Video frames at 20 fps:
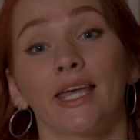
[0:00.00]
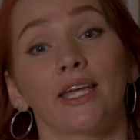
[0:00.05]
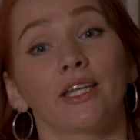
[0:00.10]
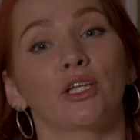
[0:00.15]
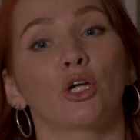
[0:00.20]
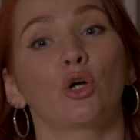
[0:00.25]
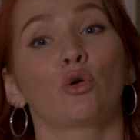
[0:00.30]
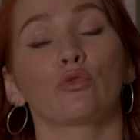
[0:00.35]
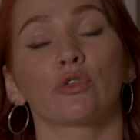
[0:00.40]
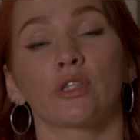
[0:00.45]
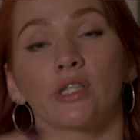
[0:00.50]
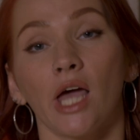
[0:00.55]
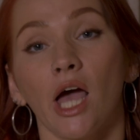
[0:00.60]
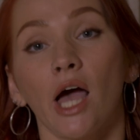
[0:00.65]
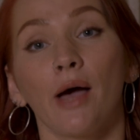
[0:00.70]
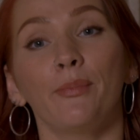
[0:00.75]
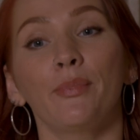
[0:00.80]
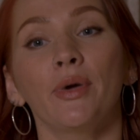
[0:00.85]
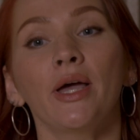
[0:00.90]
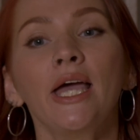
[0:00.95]
and goes
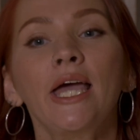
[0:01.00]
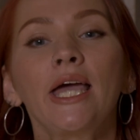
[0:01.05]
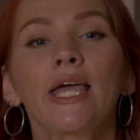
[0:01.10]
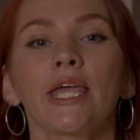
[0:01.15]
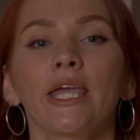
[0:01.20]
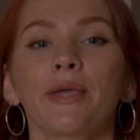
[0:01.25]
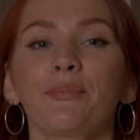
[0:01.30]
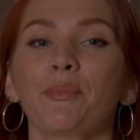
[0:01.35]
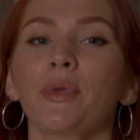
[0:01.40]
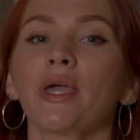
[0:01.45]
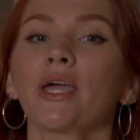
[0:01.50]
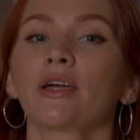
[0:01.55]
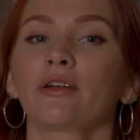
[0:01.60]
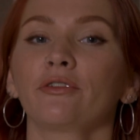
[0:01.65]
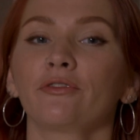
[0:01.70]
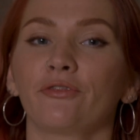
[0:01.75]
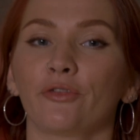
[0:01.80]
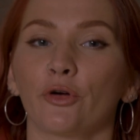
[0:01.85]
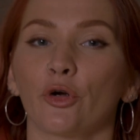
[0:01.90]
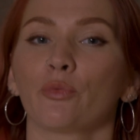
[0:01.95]
up, it may
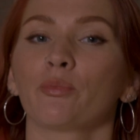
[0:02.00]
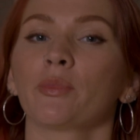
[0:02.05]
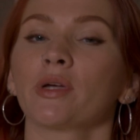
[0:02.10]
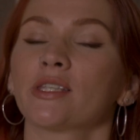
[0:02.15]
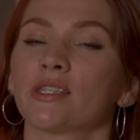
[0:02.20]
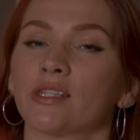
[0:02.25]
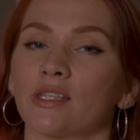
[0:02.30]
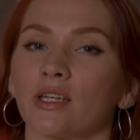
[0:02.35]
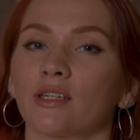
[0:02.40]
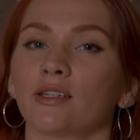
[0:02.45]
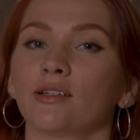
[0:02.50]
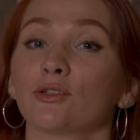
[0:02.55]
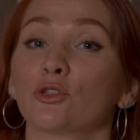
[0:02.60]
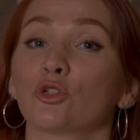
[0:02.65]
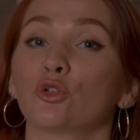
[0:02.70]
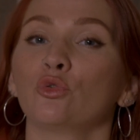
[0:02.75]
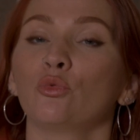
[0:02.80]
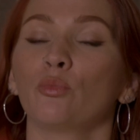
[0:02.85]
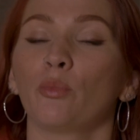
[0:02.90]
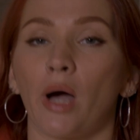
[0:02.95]
confirm a signal
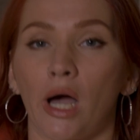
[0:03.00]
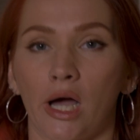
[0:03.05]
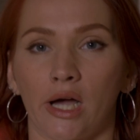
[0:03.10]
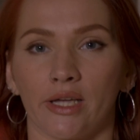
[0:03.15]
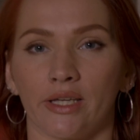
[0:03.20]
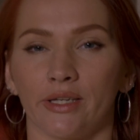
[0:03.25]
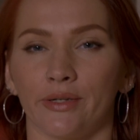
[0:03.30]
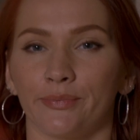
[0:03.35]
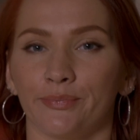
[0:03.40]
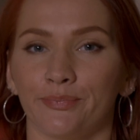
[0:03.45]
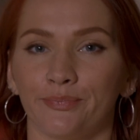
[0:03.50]
to buy.